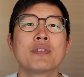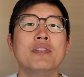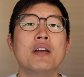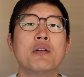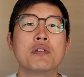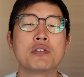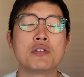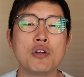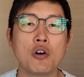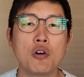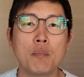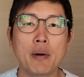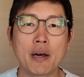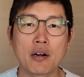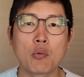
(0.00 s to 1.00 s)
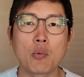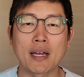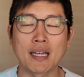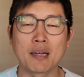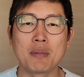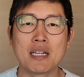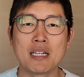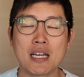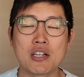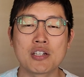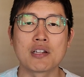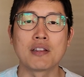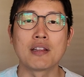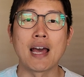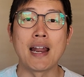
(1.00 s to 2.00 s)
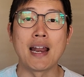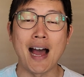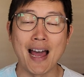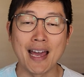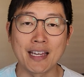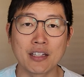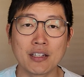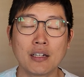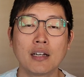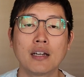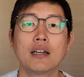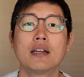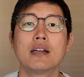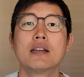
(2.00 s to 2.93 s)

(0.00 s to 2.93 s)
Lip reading: there is no better recommendation that I could